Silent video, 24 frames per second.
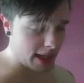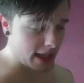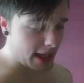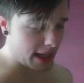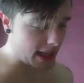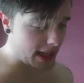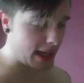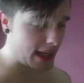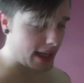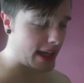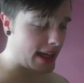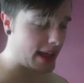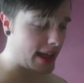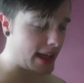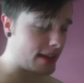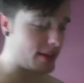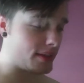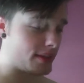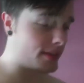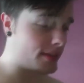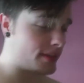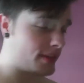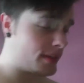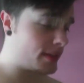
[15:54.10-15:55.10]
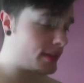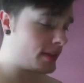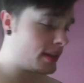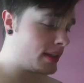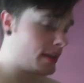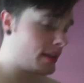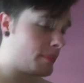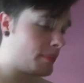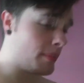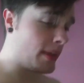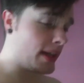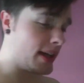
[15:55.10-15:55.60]
And
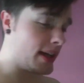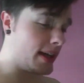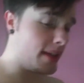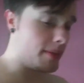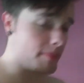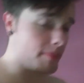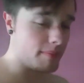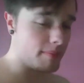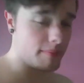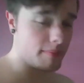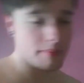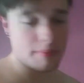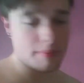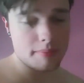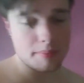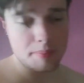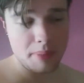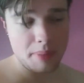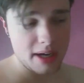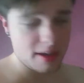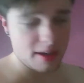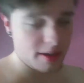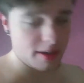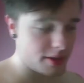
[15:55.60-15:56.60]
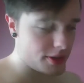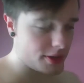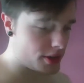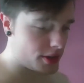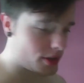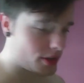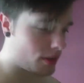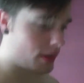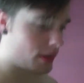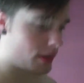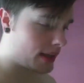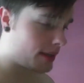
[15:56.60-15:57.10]
my parents
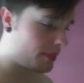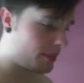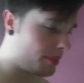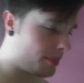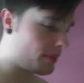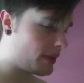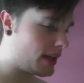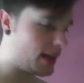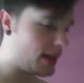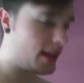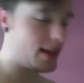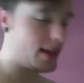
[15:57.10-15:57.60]
show up. And